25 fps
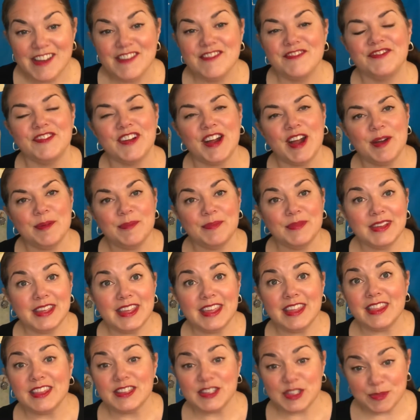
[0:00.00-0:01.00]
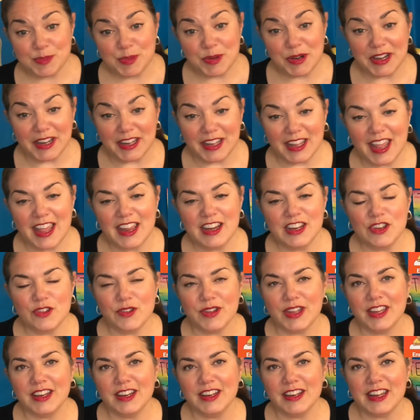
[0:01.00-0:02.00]
from the spring, and you
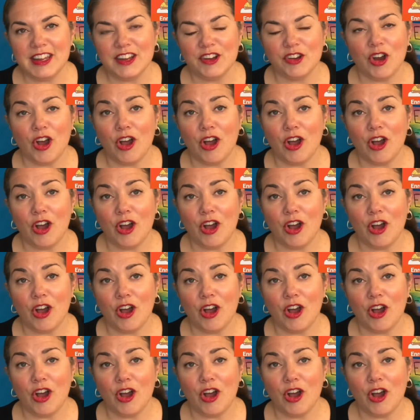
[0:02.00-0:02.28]
can hear